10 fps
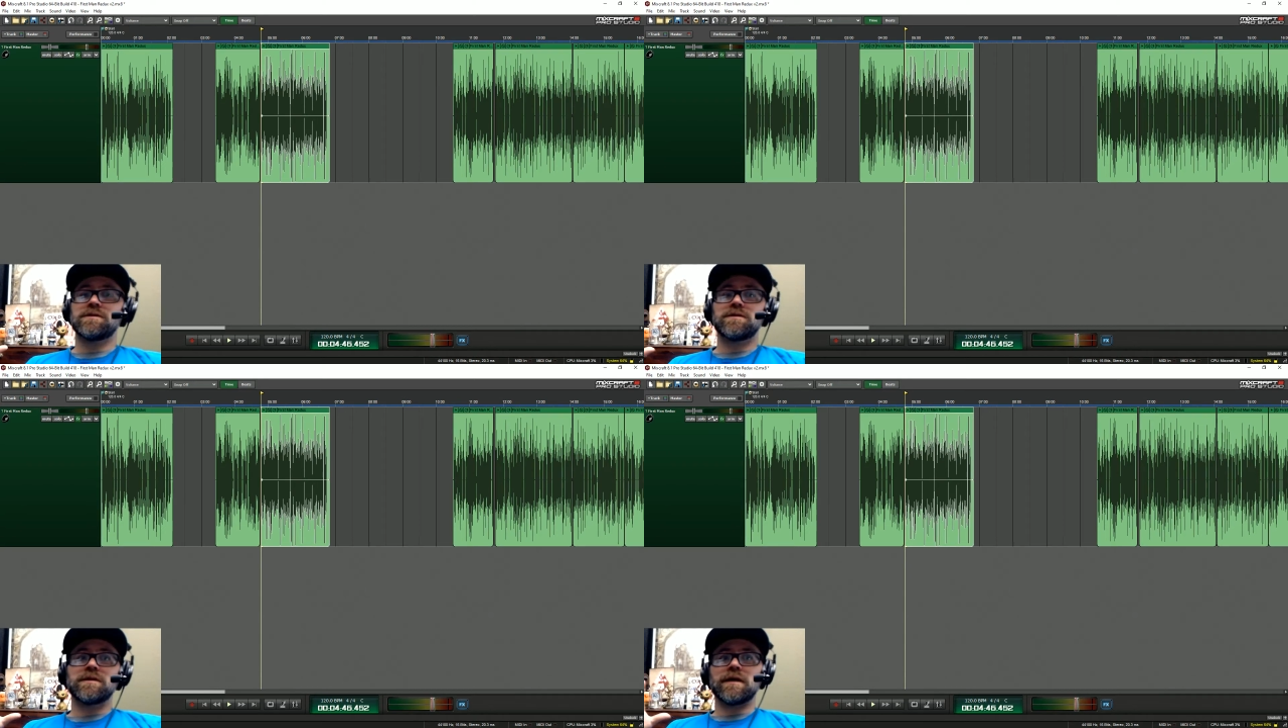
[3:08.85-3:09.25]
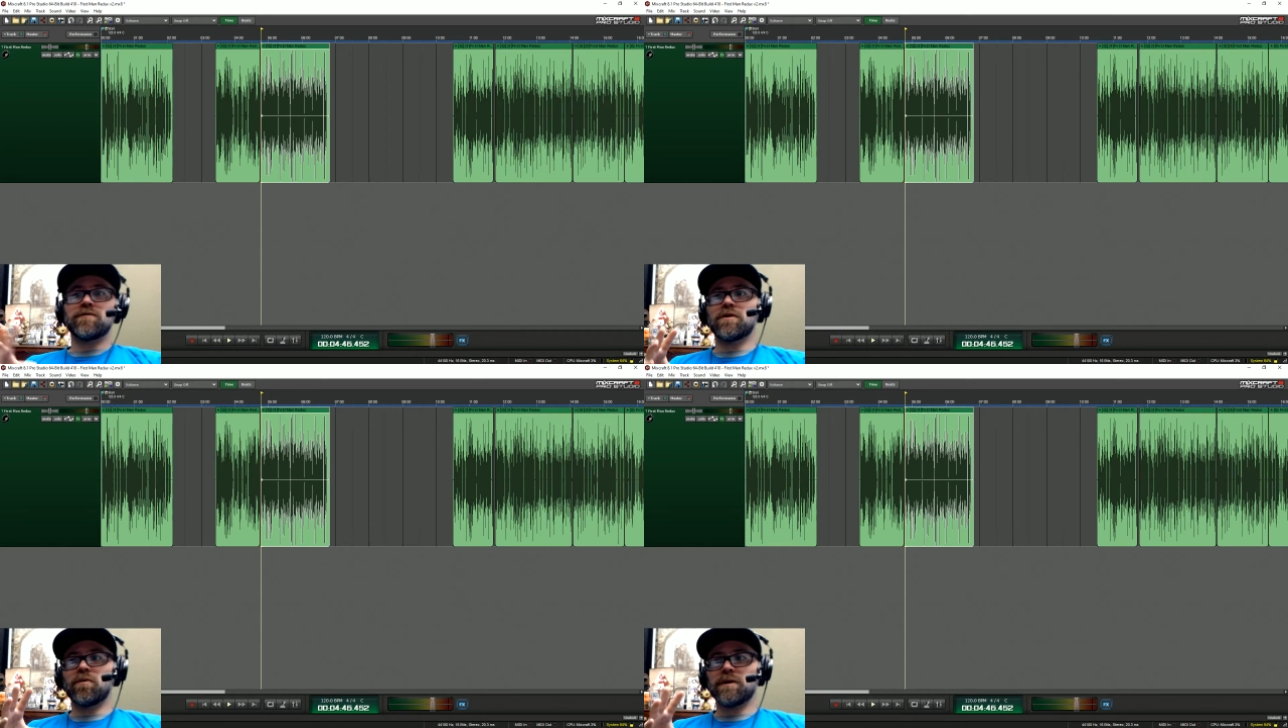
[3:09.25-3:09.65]
even
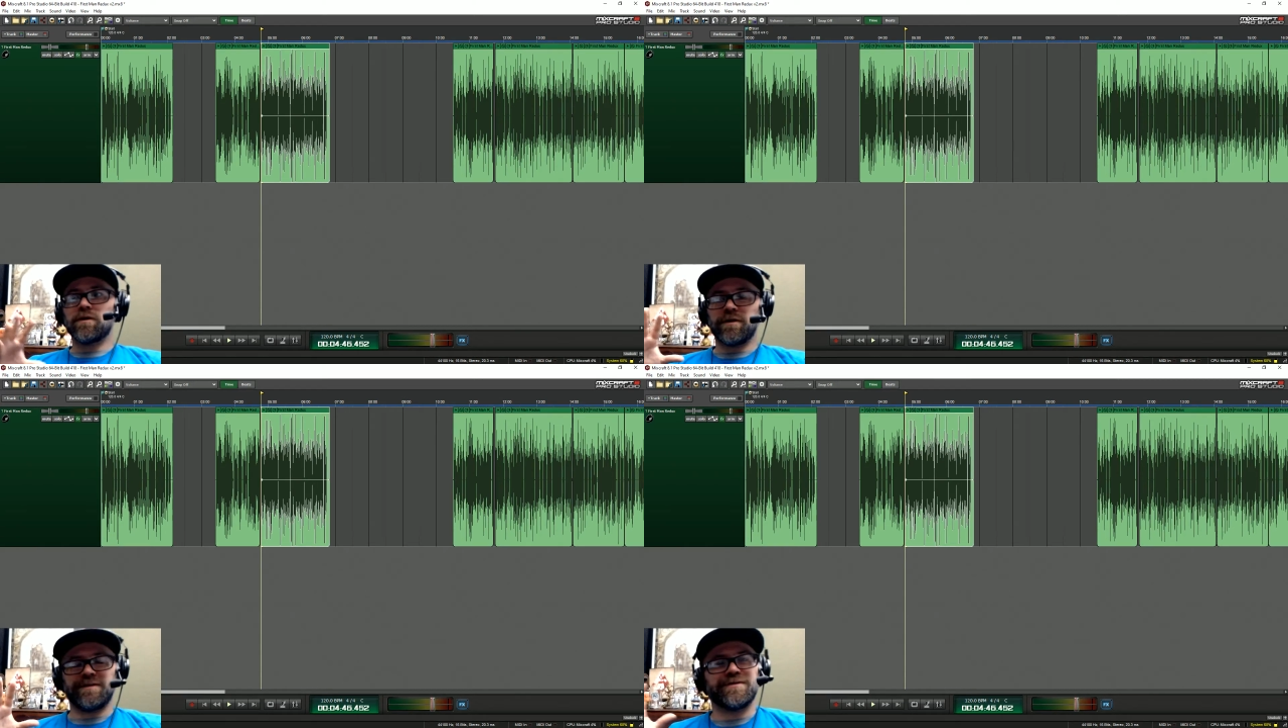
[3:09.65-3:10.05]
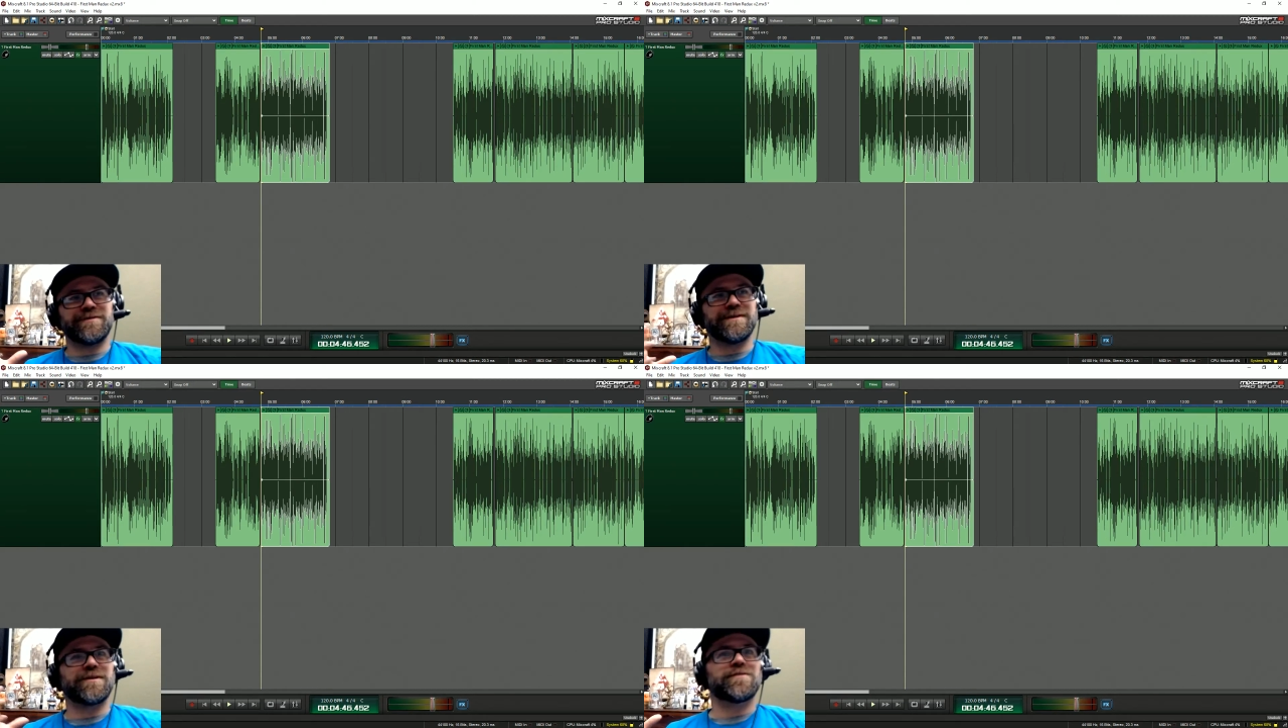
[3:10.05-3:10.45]
though we couldn't use the
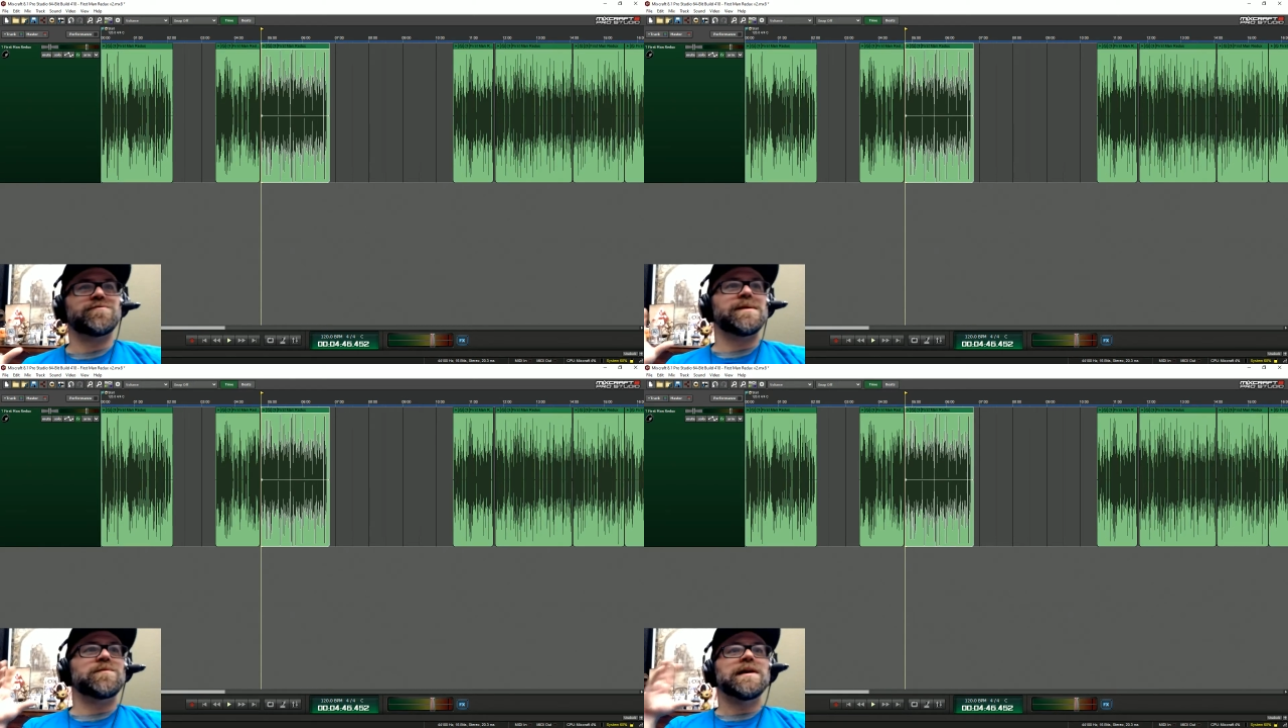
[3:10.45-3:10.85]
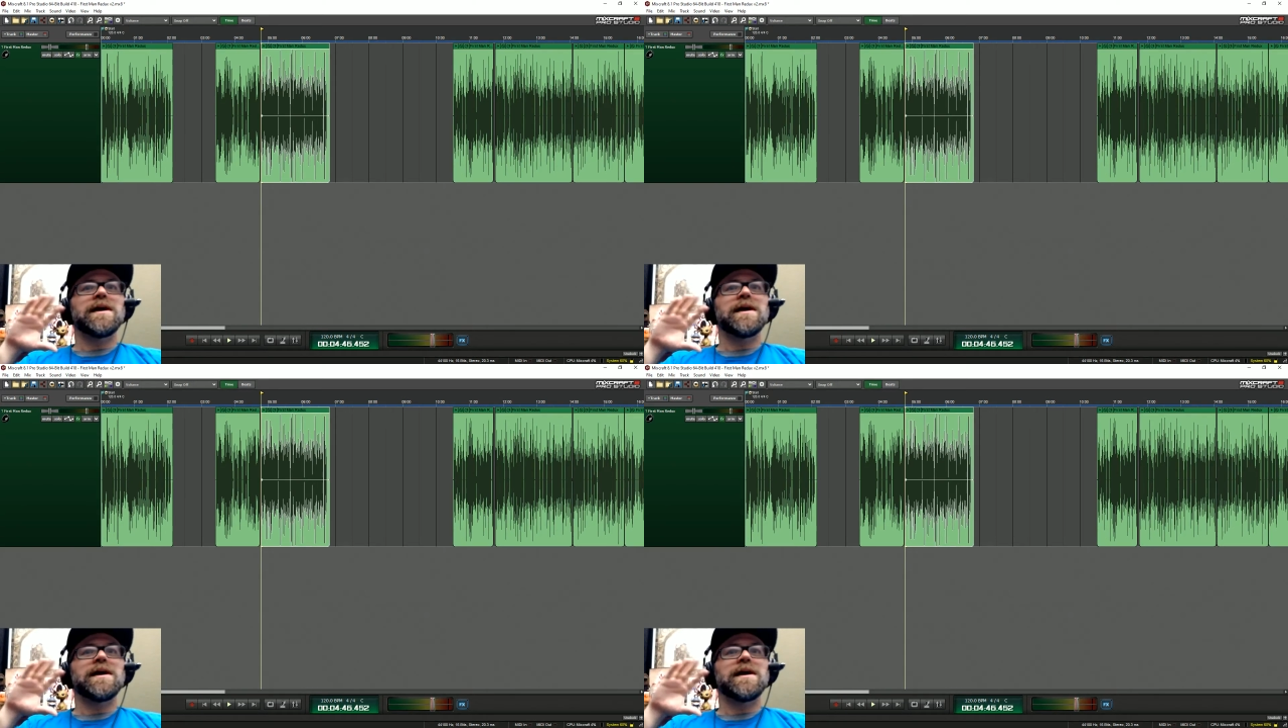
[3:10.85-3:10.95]
audio for that one,